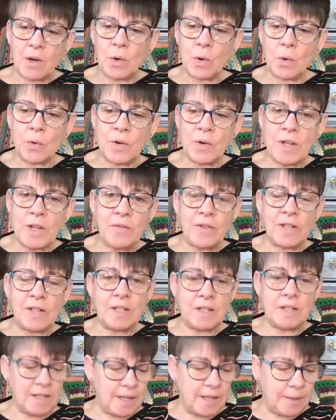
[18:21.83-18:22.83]
or
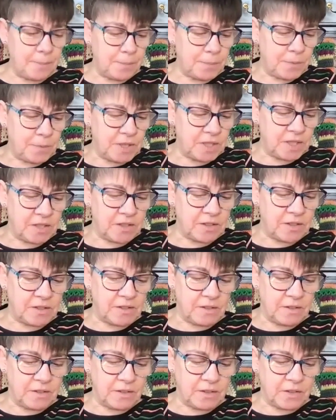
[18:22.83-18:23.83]
even just
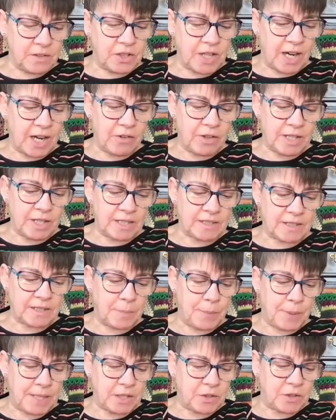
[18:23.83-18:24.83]
sharing
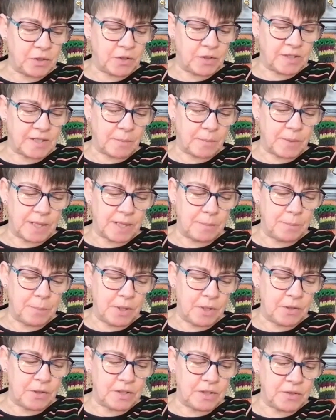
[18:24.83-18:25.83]
a picture of something
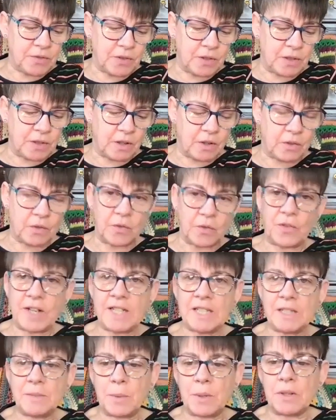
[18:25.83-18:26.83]
beautiful on
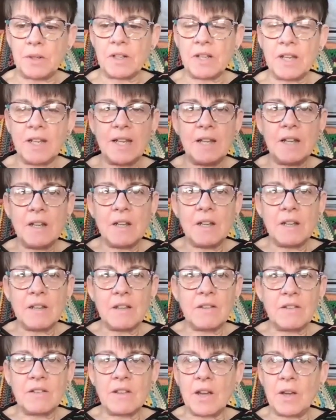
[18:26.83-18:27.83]
Facebook.
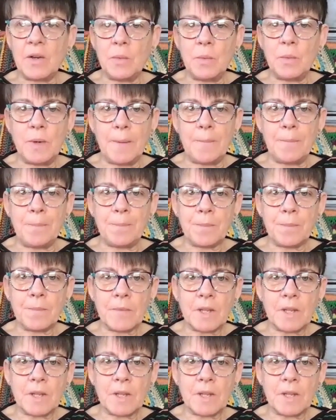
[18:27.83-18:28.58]
So